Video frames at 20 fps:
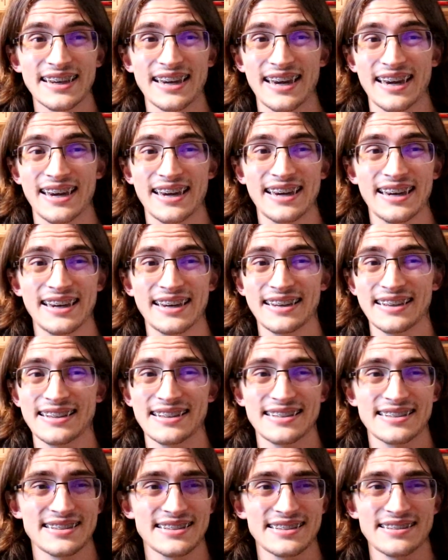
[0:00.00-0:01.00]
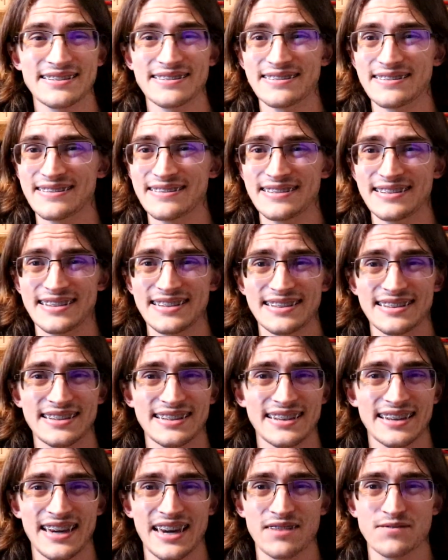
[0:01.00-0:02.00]
And so
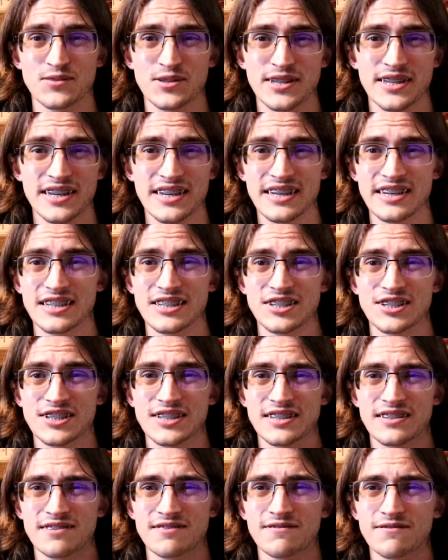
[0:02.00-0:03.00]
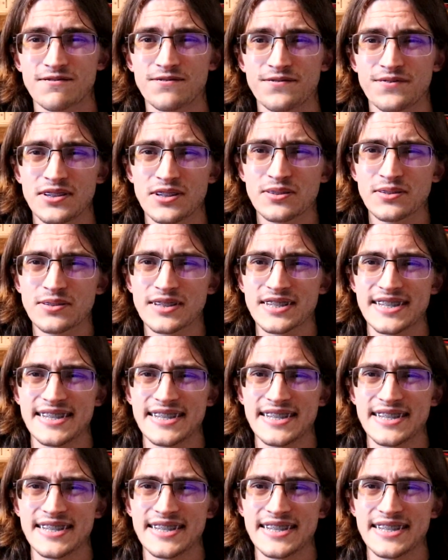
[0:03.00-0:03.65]
everything just feels